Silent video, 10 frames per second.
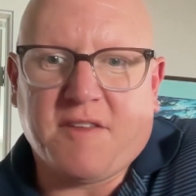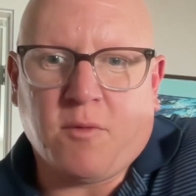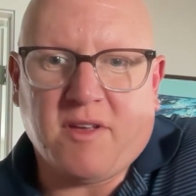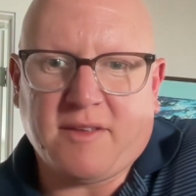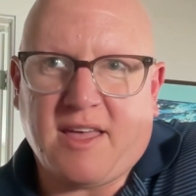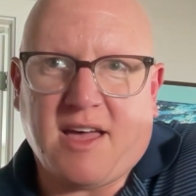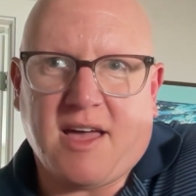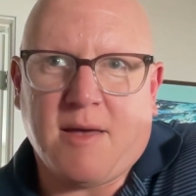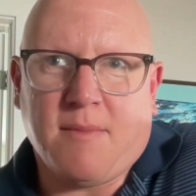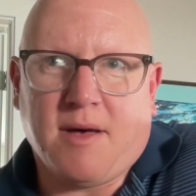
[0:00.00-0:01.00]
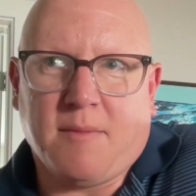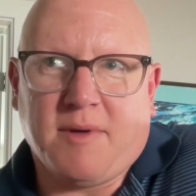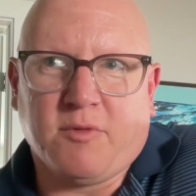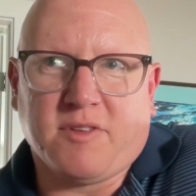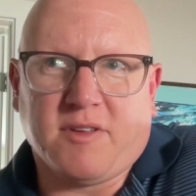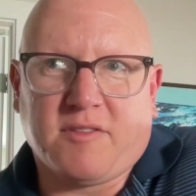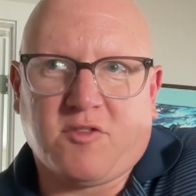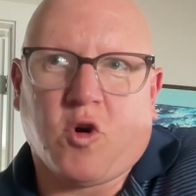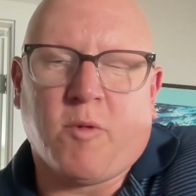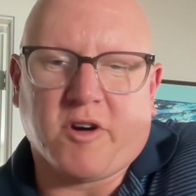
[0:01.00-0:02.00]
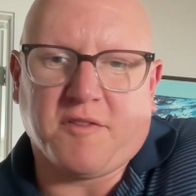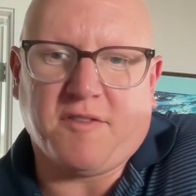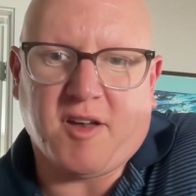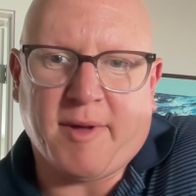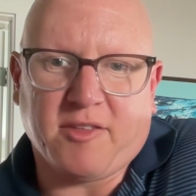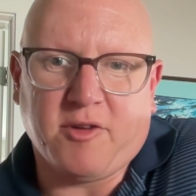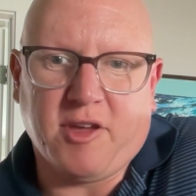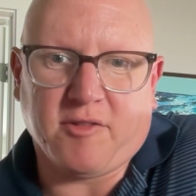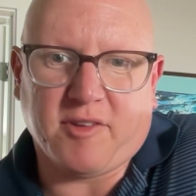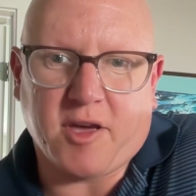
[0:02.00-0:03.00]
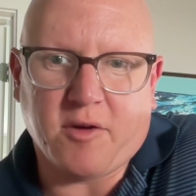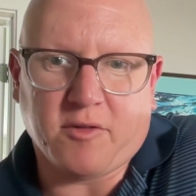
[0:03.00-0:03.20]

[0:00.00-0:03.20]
There was a time, it was a stormwater flood about 2 years ago,